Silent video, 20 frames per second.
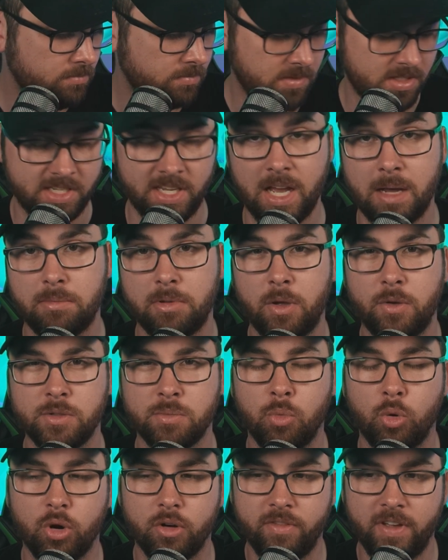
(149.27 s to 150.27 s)
Diablo is
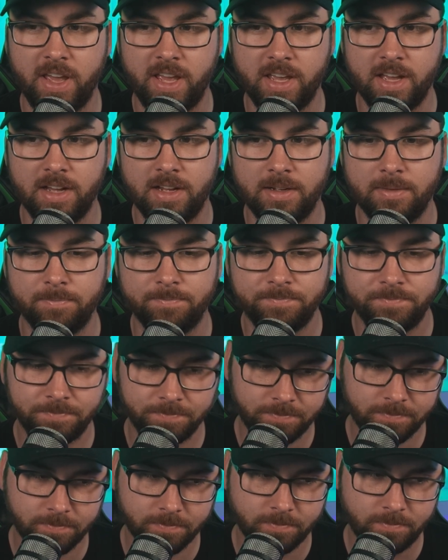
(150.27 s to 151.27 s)
more of a um,
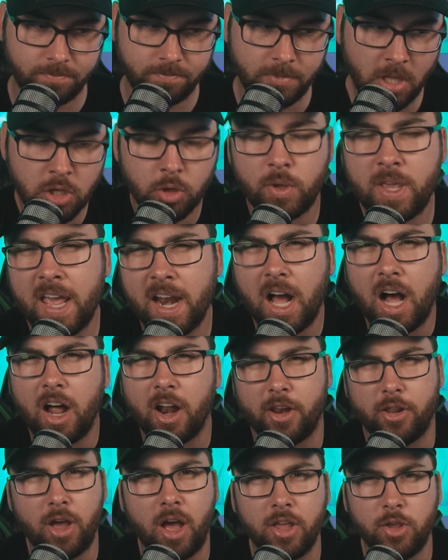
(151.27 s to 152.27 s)
you can't
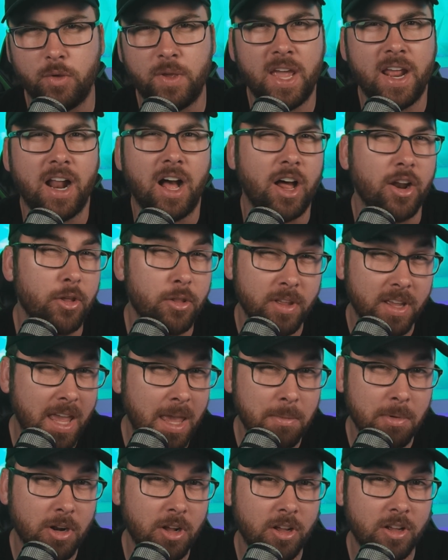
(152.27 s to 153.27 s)
auto, you can't auto the
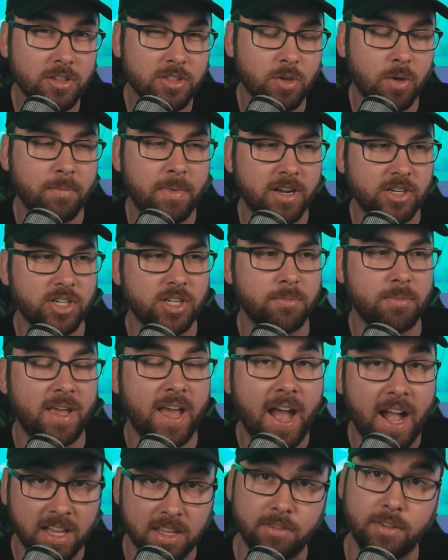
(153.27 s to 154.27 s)
game at all. So I'm actually going to
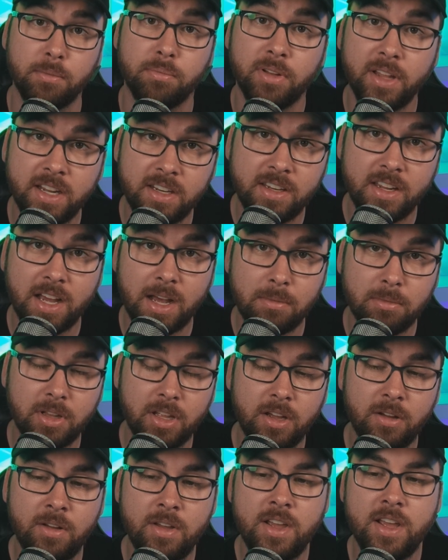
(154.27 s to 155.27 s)
be actively playing
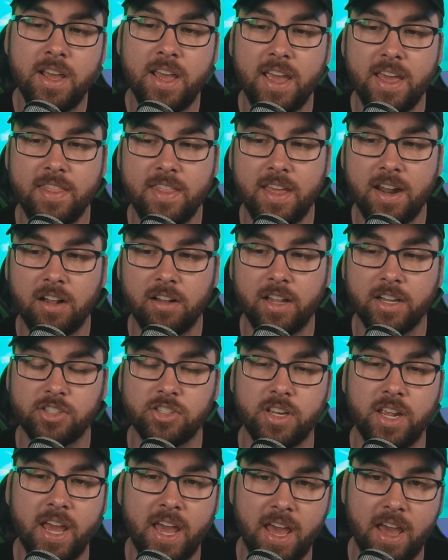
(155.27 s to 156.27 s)
Diablo, and then I'll
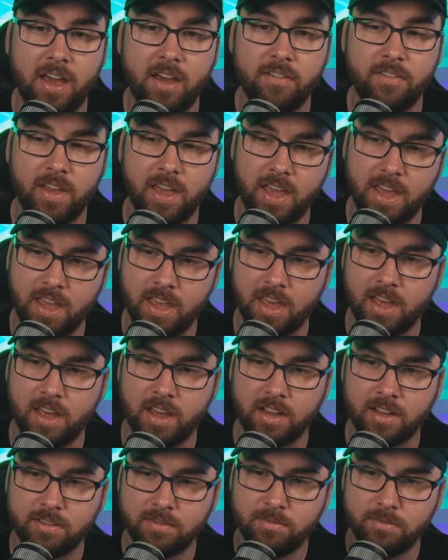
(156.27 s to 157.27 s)
actually have a
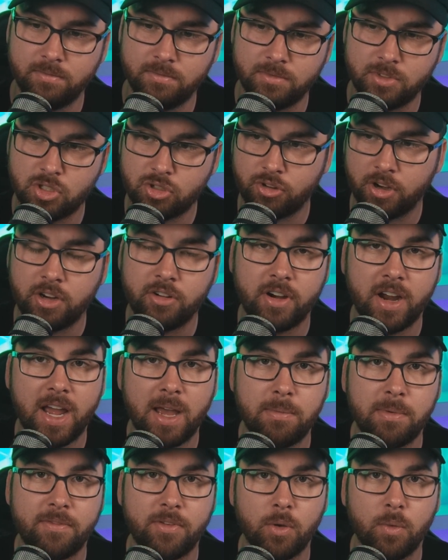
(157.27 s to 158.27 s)
uh, screen
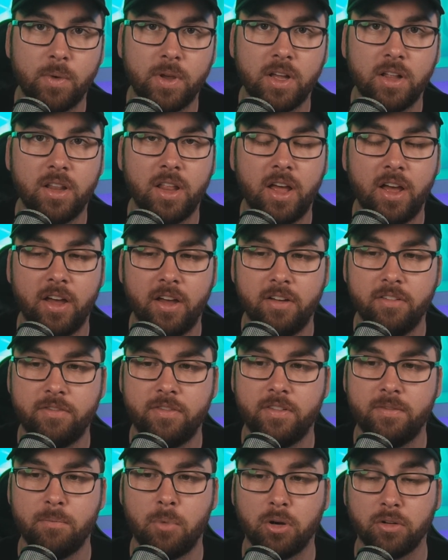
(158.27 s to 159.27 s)
grab, if you will,
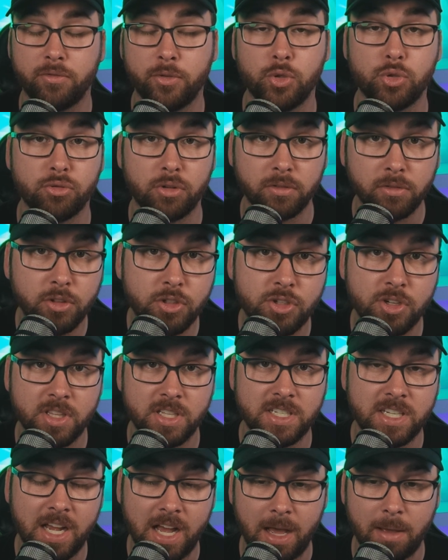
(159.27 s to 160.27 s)
of Marvel Future Revolution at
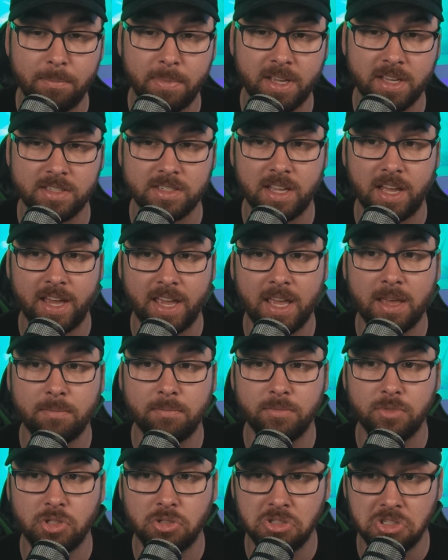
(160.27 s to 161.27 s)
the top because I
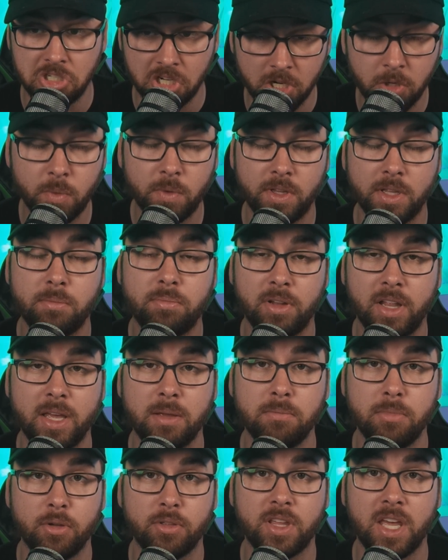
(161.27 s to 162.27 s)
am genuinely
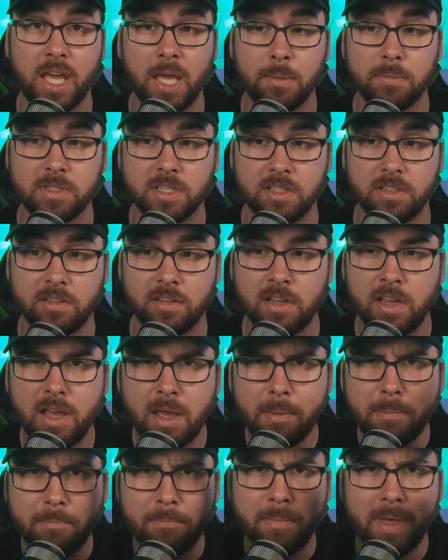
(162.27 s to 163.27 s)
playing both games and
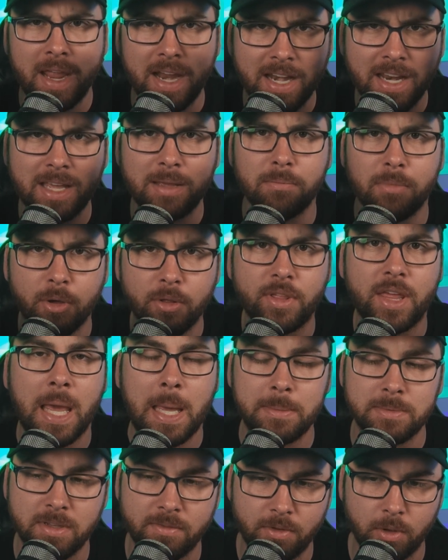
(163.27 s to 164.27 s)
maining both
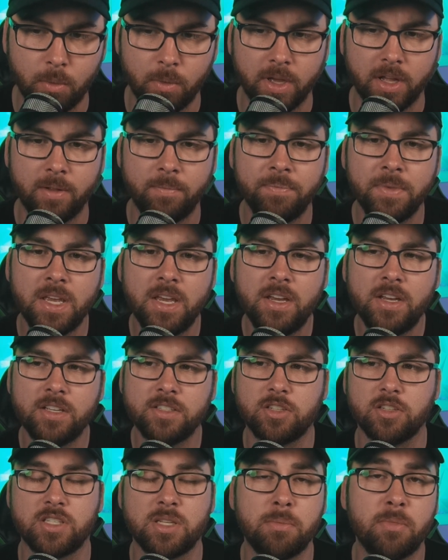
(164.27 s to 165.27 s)
games, if you will.
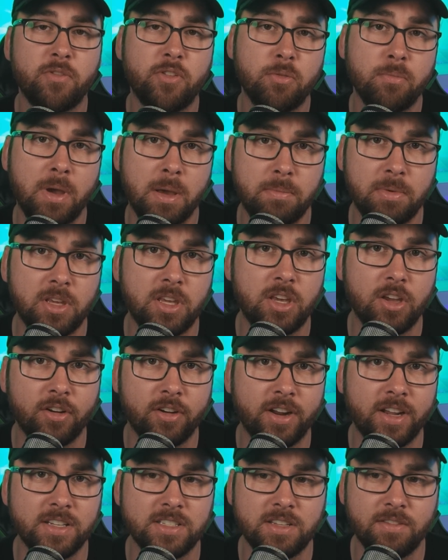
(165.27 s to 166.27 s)
So some of you might be
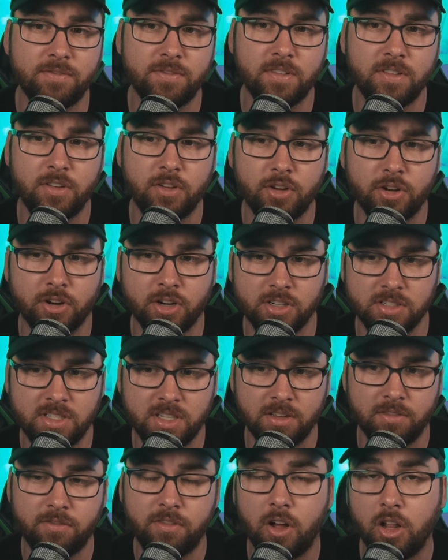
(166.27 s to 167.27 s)
curious if you're going to
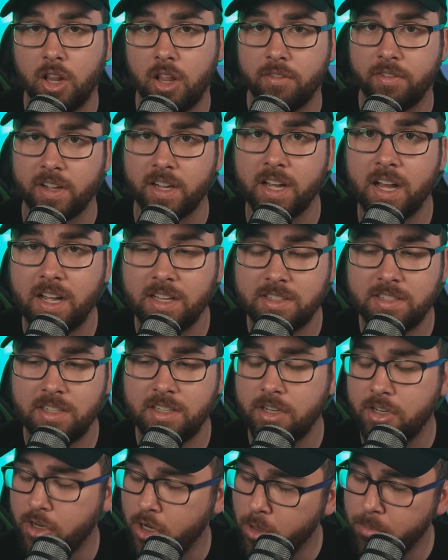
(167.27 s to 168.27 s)
see a fall off in
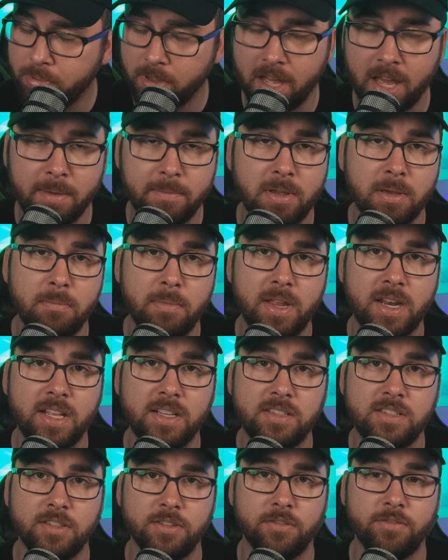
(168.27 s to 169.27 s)
content. Nope, I'm
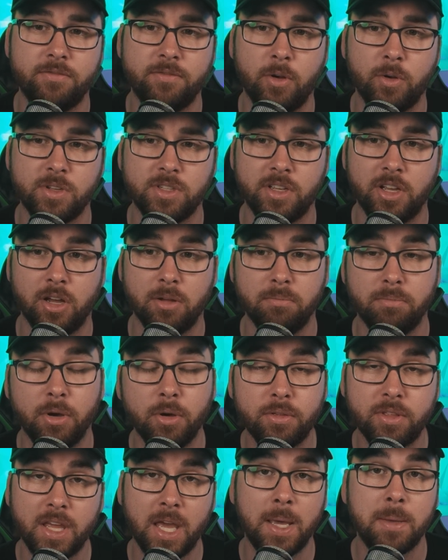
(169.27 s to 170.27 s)
committed to focusing on
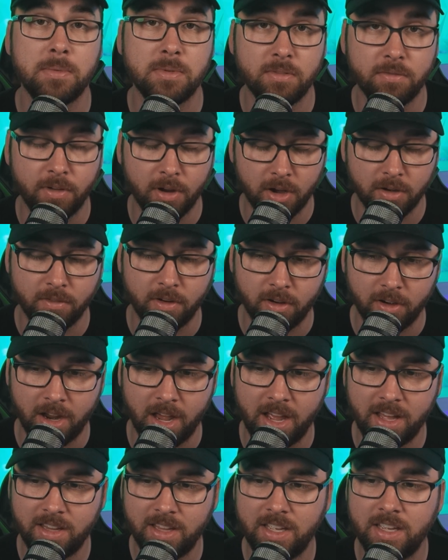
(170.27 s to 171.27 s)
both games very, very
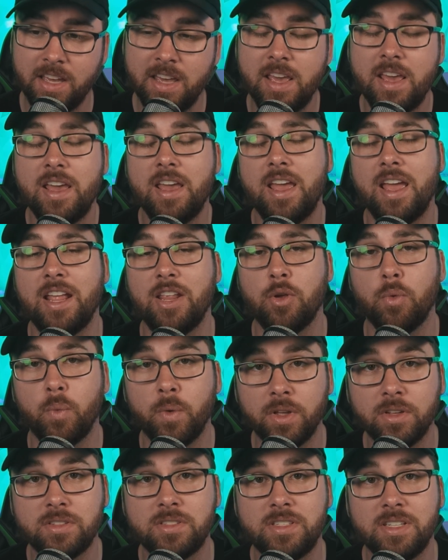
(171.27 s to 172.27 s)
highly and you
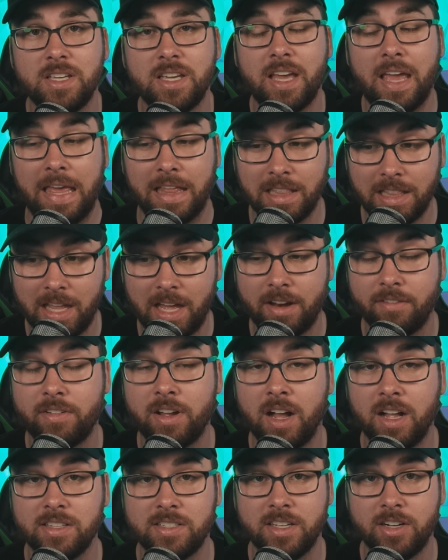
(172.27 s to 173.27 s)
will see a lot of
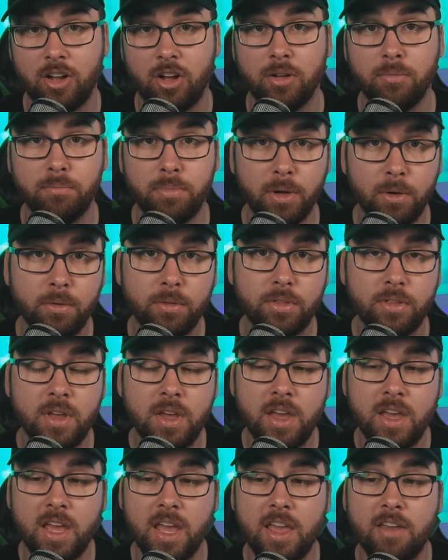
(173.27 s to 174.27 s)
content on both.
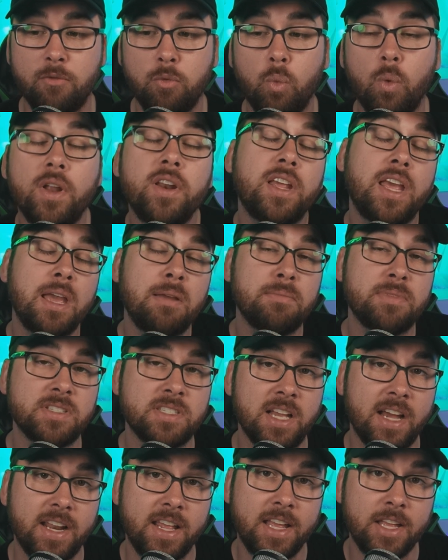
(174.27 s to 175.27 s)
If one game does
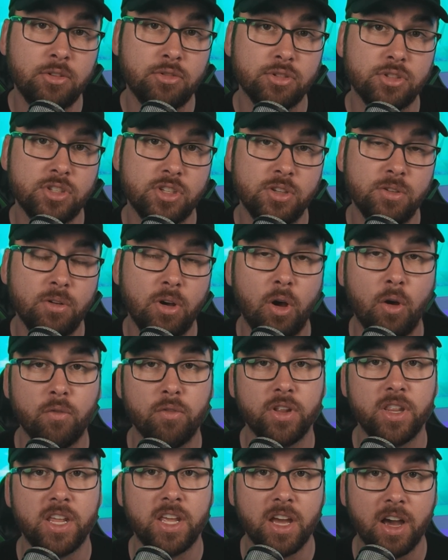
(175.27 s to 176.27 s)
not interest you
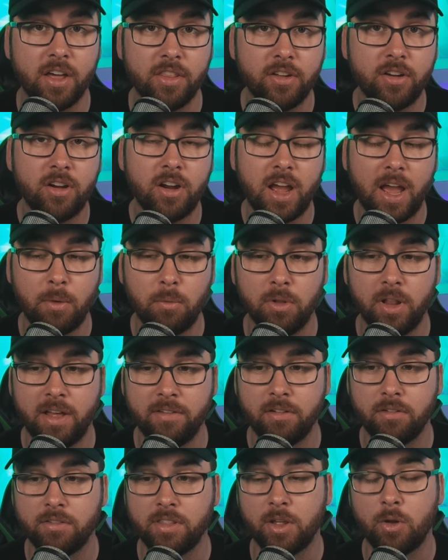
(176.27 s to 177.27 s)
over the other, I will
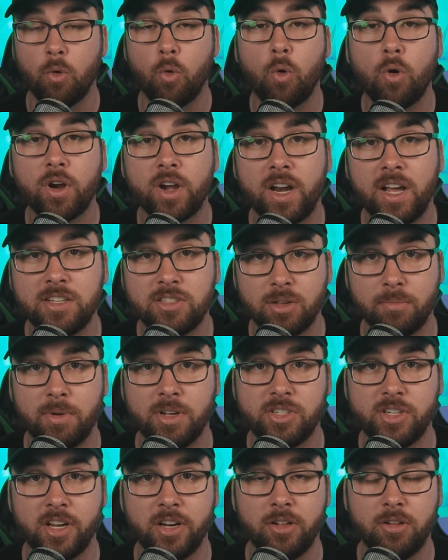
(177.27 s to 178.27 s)
have everything organized on
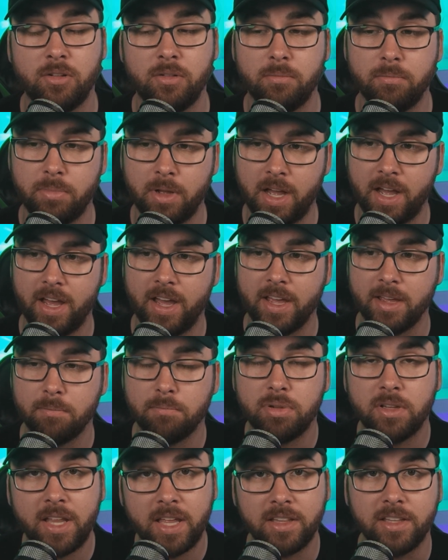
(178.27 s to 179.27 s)
my channel by
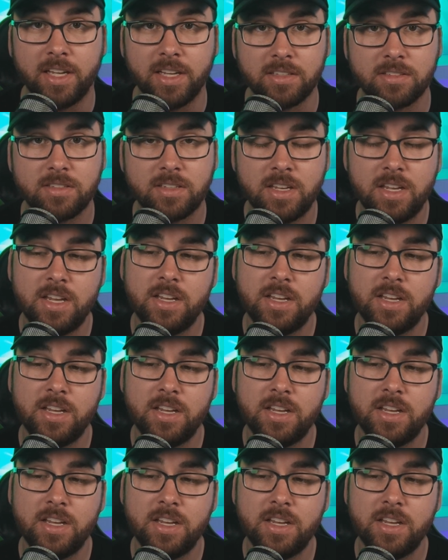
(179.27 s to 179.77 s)
playlist.